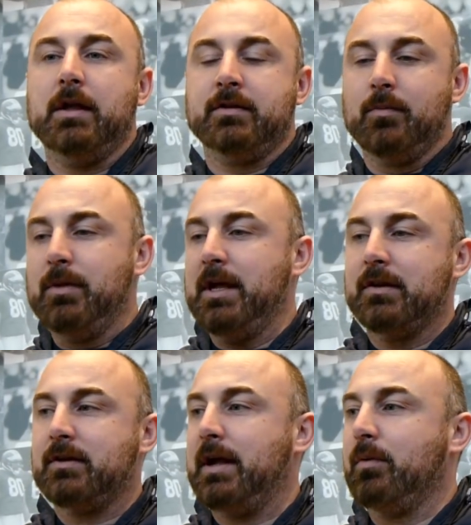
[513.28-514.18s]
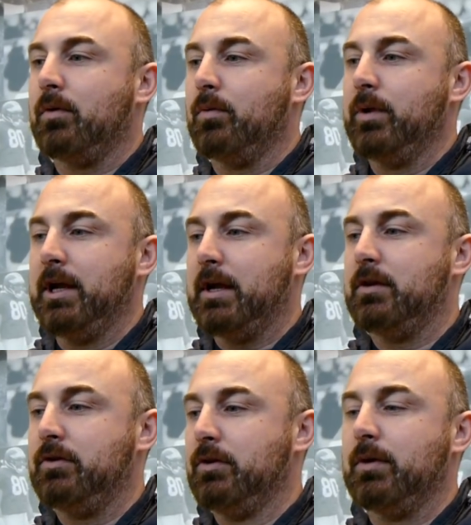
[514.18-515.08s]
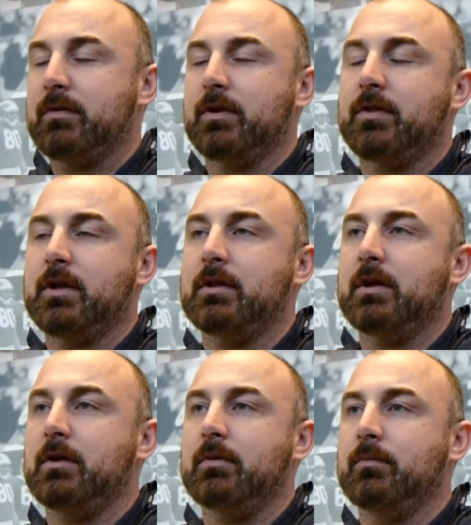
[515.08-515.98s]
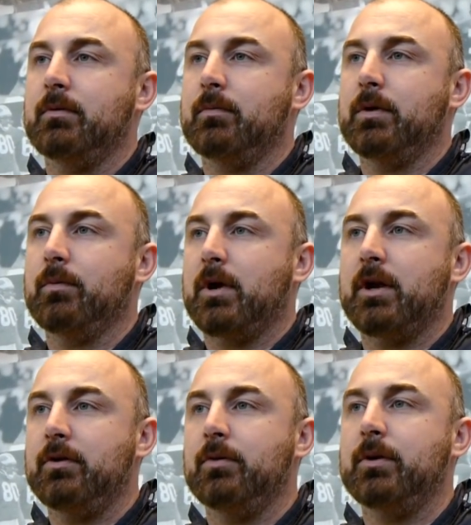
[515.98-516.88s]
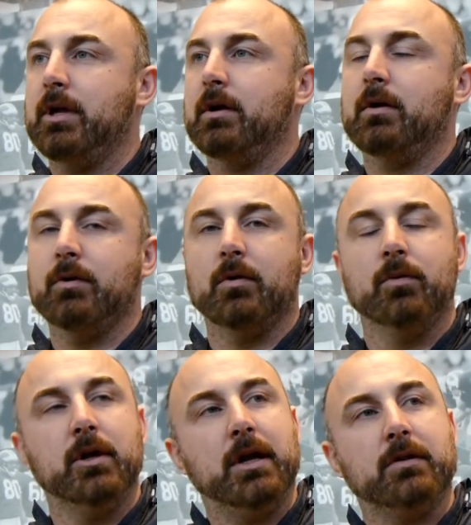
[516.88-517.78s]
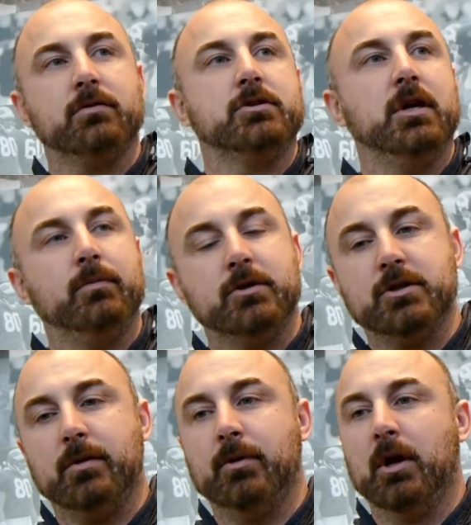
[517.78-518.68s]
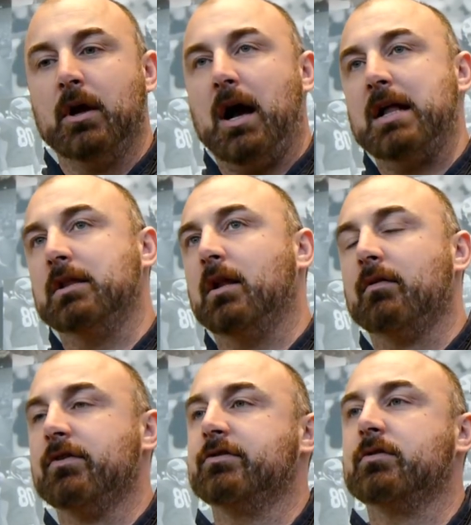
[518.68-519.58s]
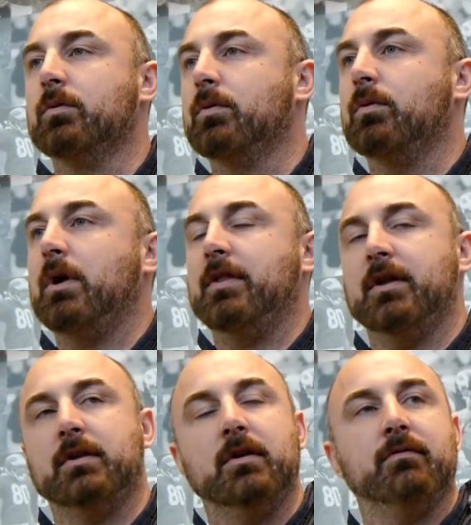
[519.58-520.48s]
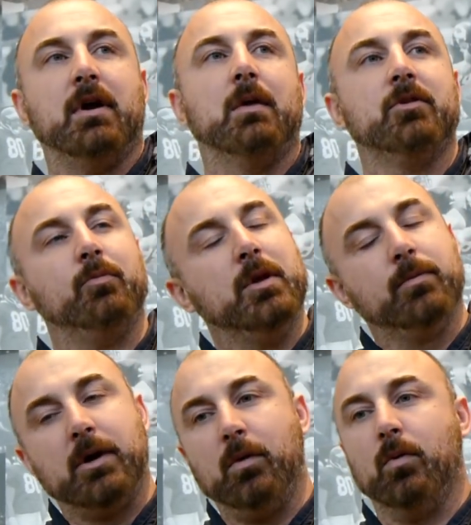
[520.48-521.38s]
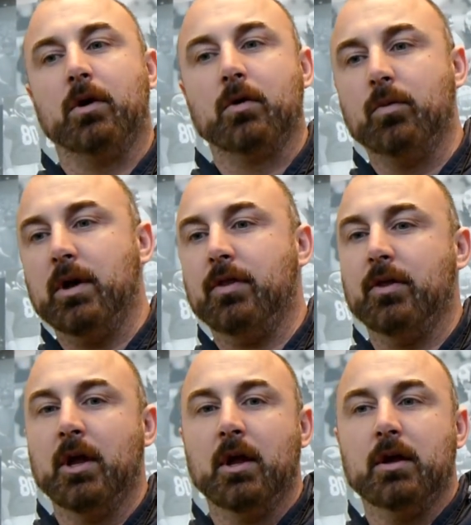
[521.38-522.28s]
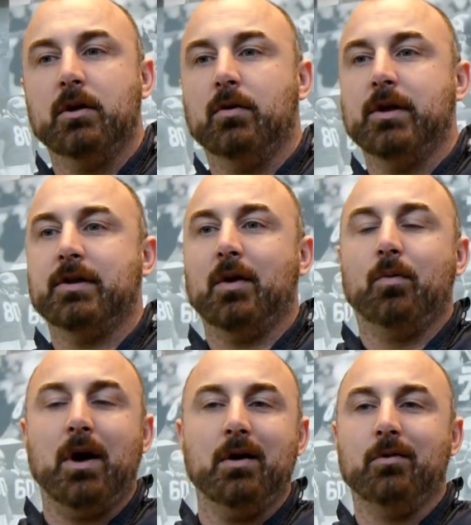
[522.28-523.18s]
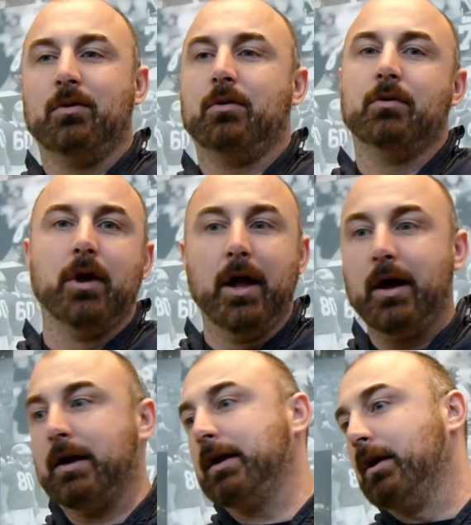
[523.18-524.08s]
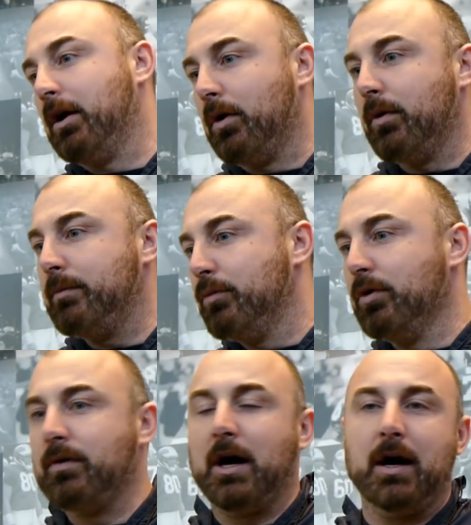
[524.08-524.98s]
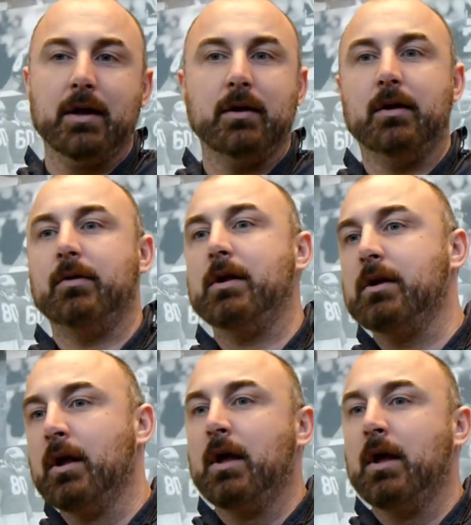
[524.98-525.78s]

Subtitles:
to me, it's like, well, we can do everything that we want to do here. We can win a national championship. I love the school. I think the environment, the people I work with, you know, it's like, hey, I can go and move on and